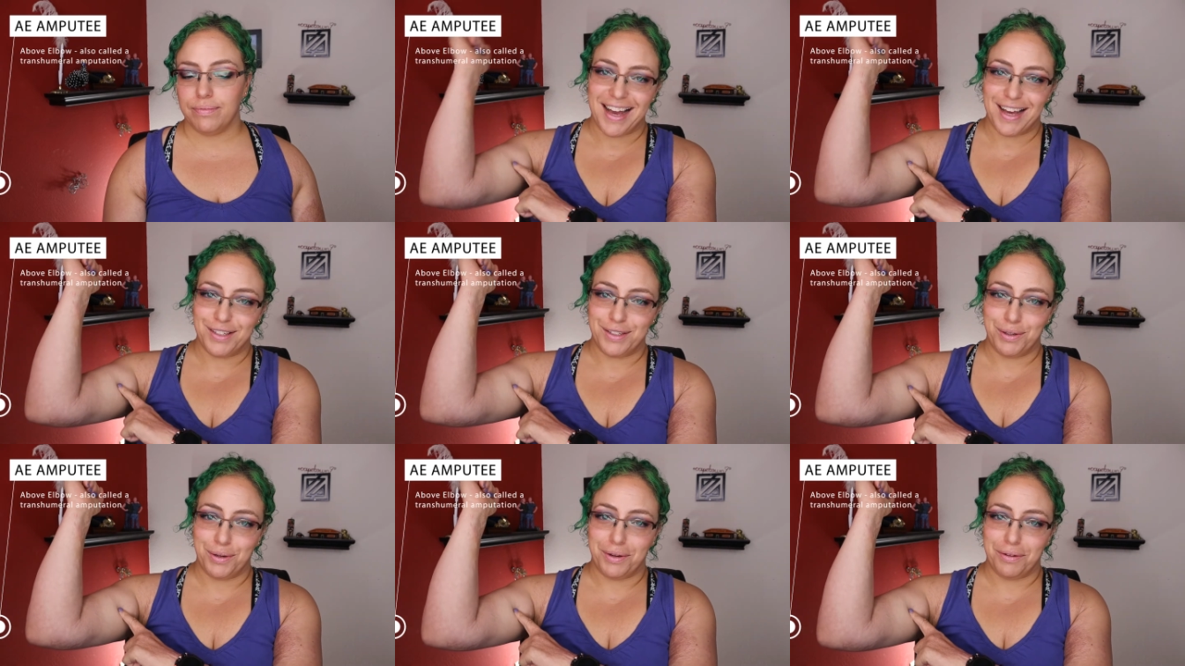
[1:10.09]

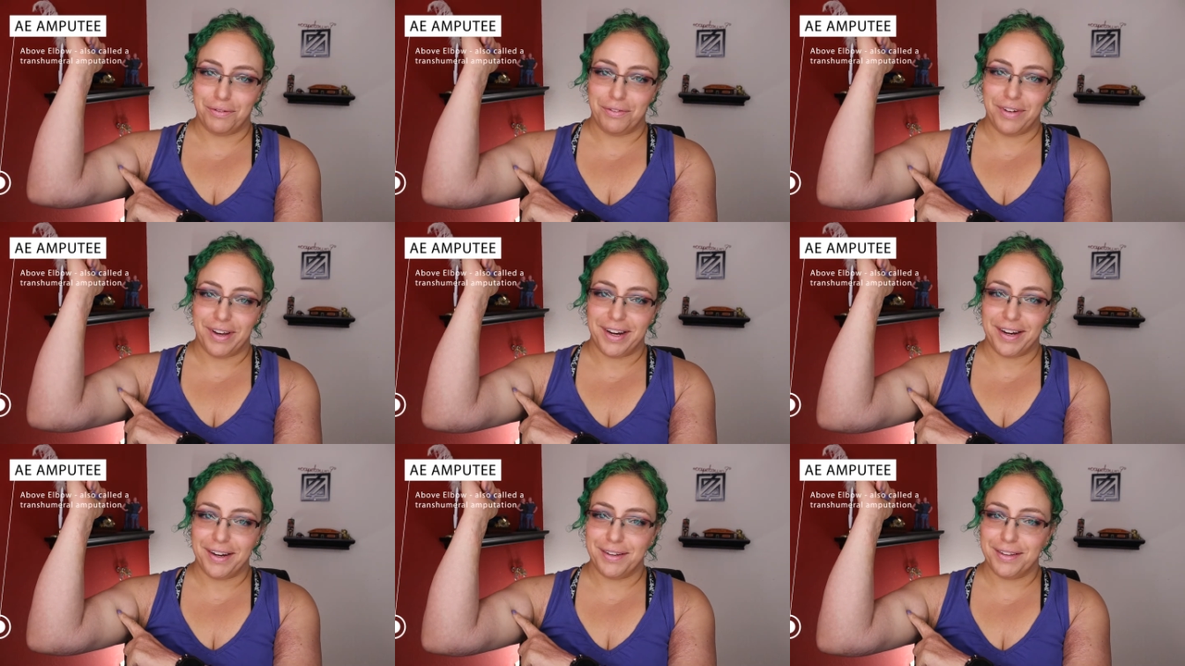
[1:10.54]
As you can
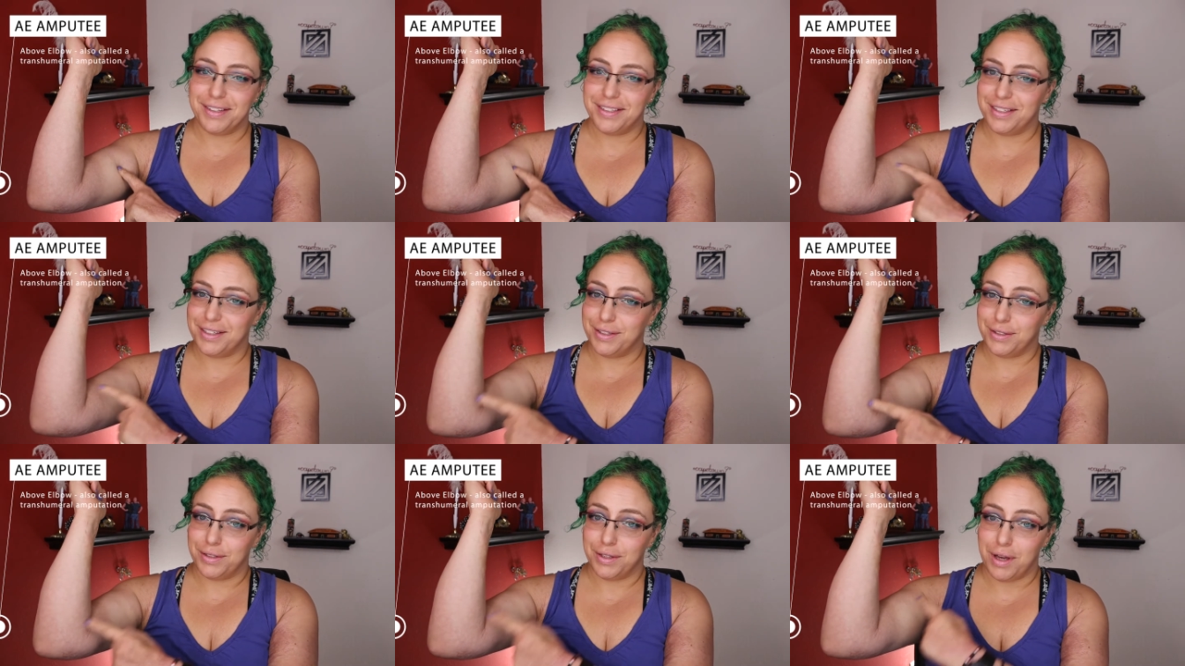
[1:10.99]
figure, this
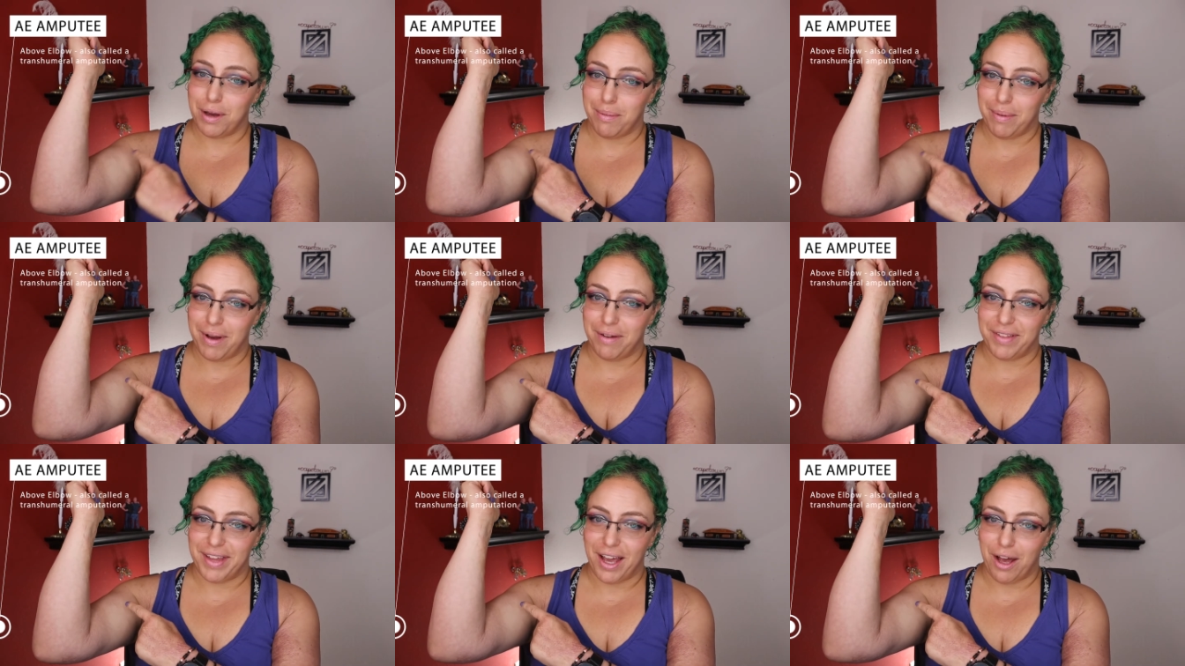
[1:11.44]
is
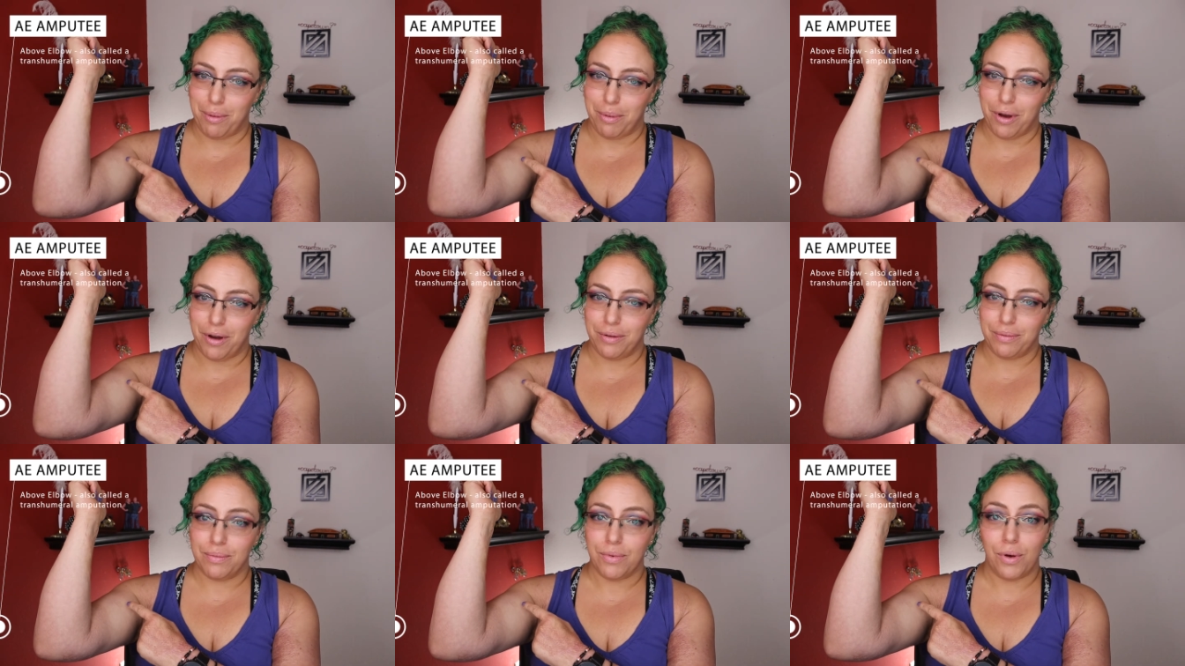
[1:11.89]
above the
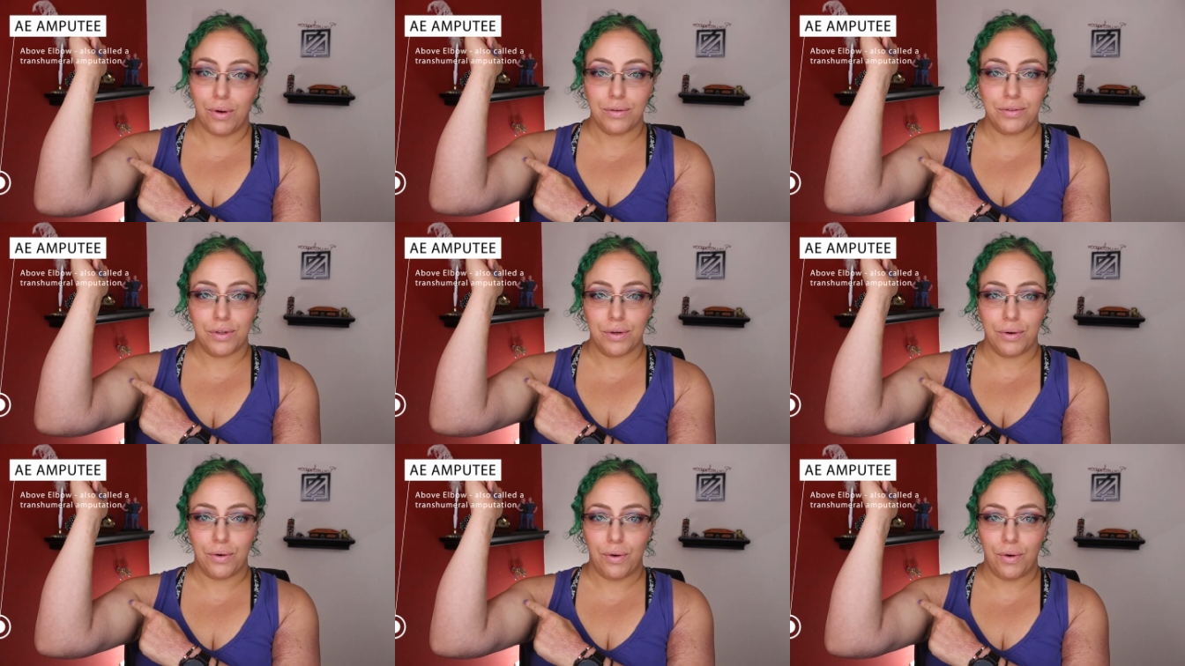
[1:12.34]
elbow,
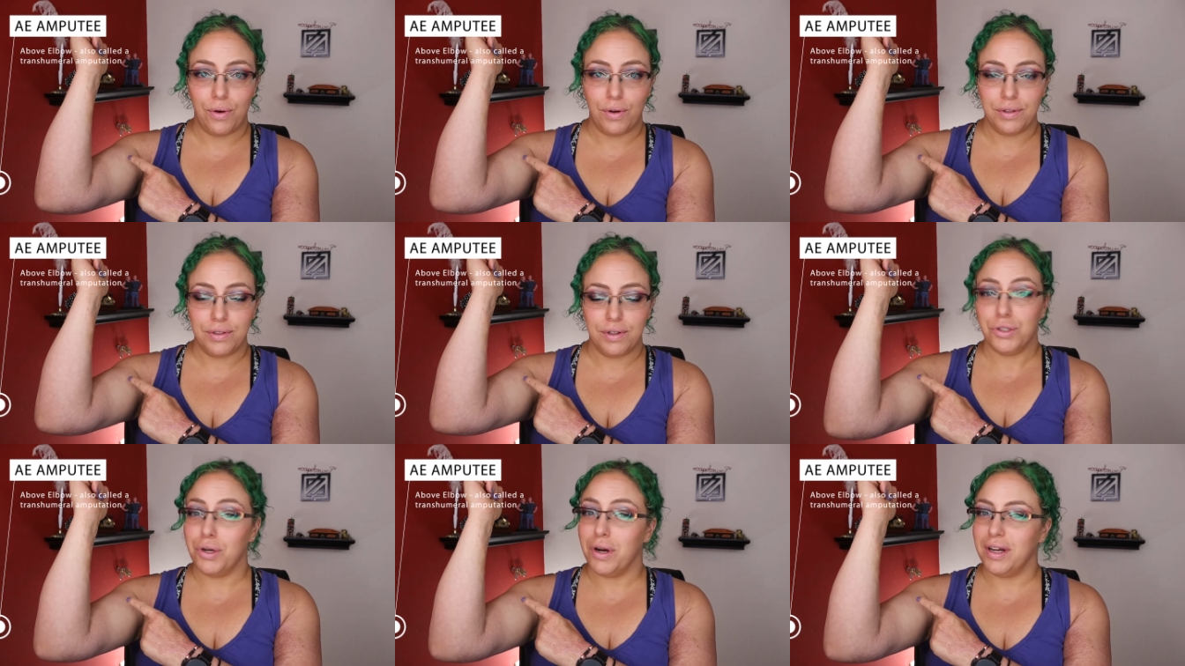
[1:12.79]
also
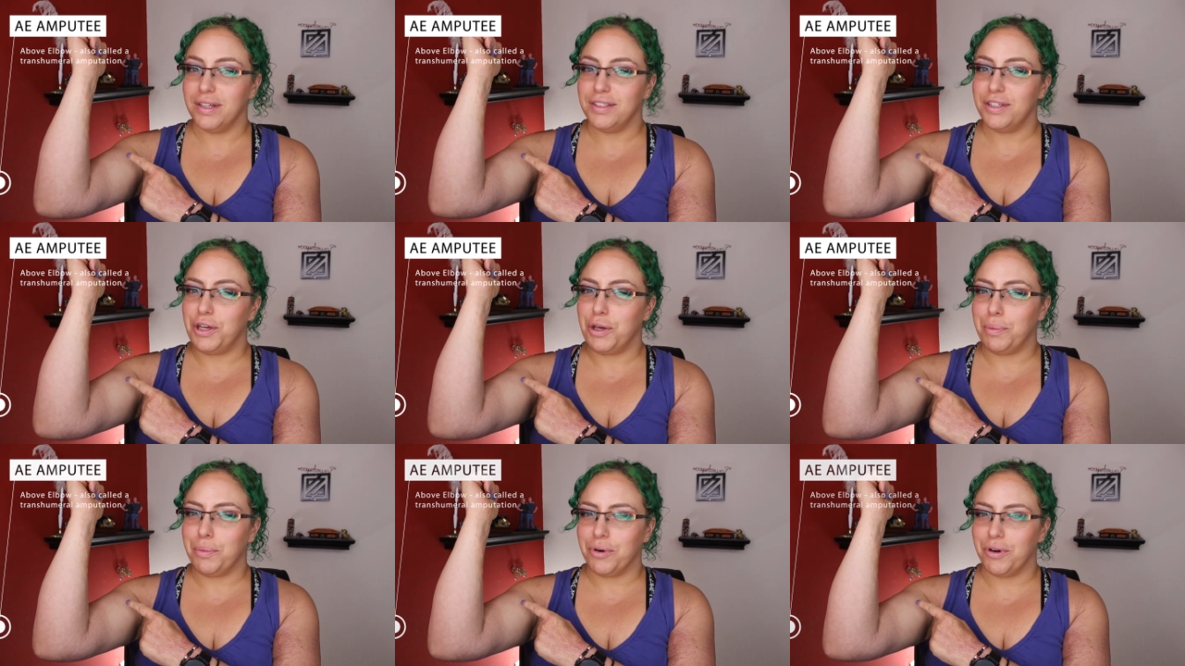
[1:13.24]
called
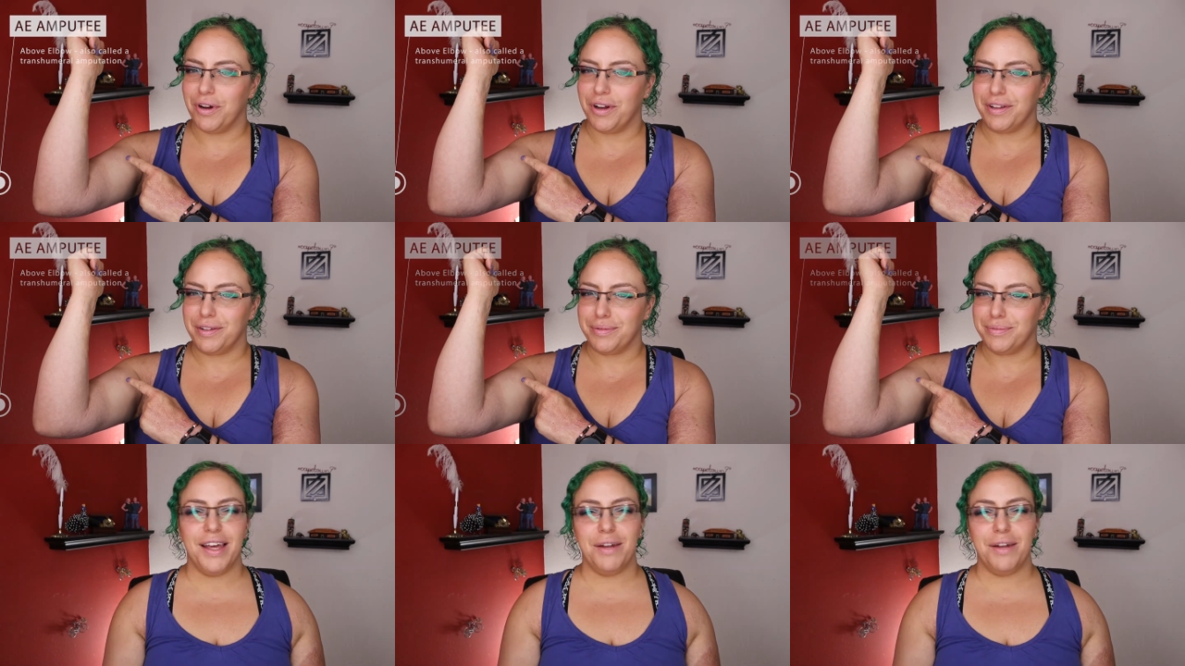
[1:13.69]
transhumeral.